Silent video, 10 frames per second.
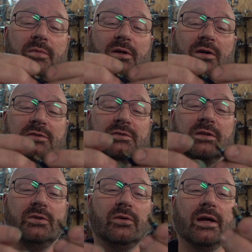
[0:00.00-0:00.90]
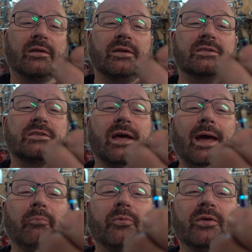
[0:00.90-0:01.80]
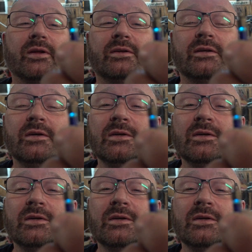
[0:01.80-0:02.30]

because you get this cap with it.